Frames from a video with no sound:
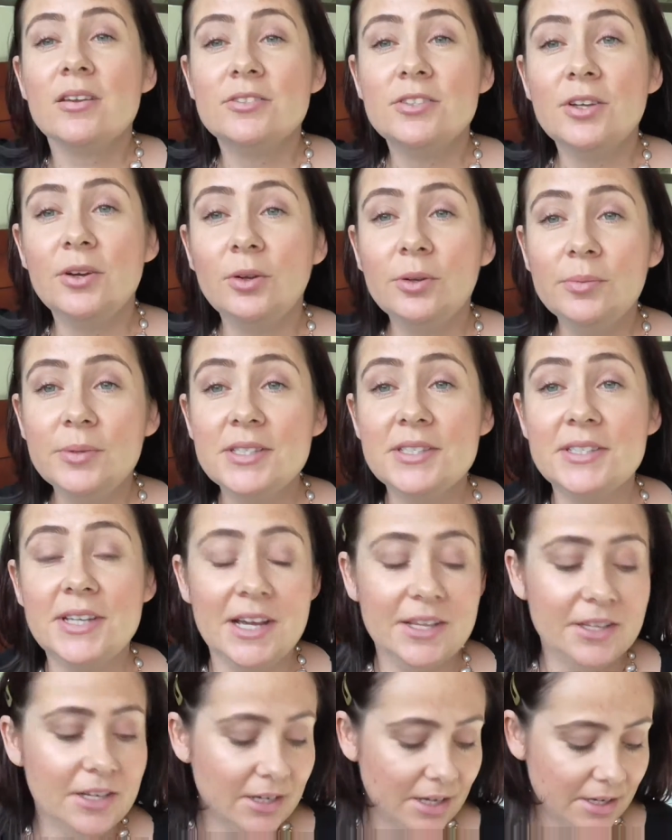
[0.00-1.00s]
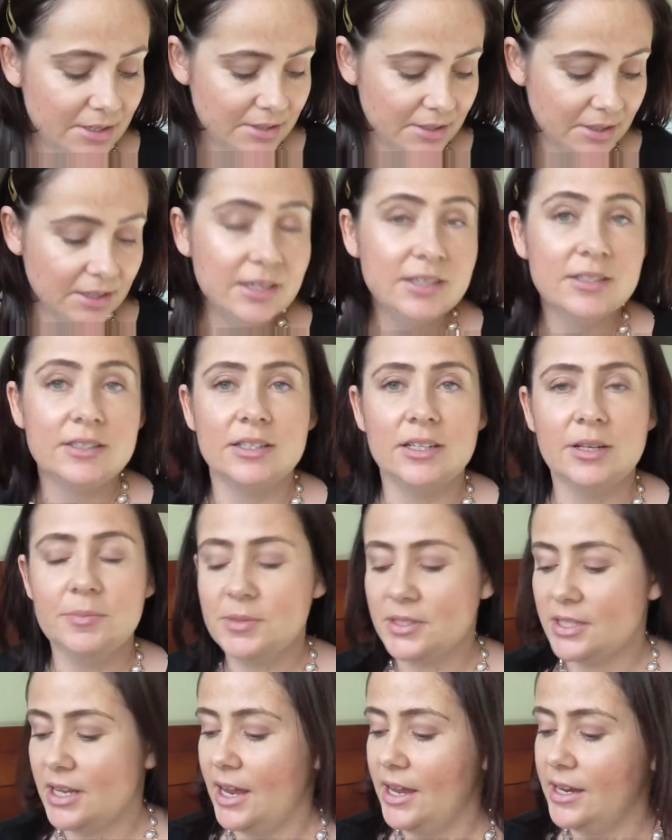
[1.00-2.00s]
So almost done. The last thing is
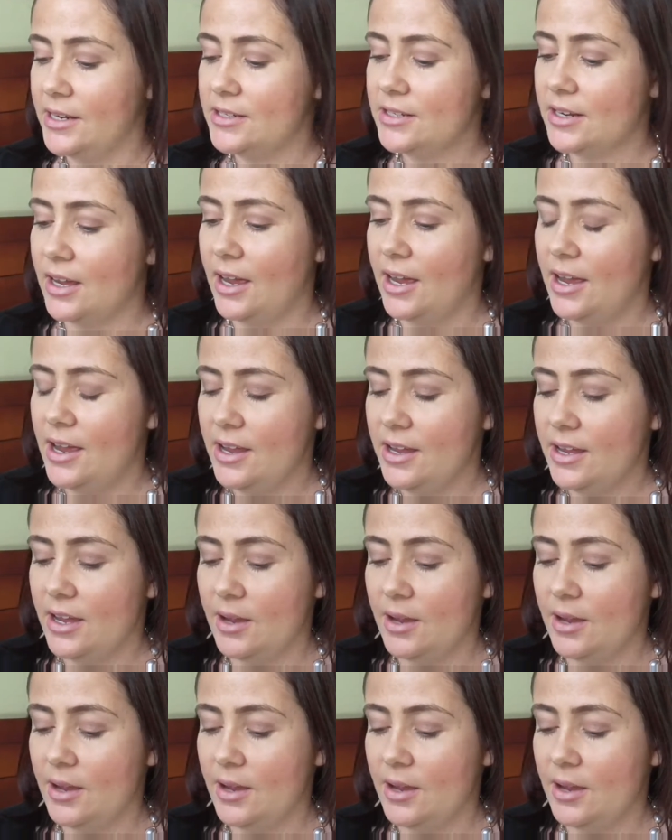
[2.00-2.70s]
lips, and I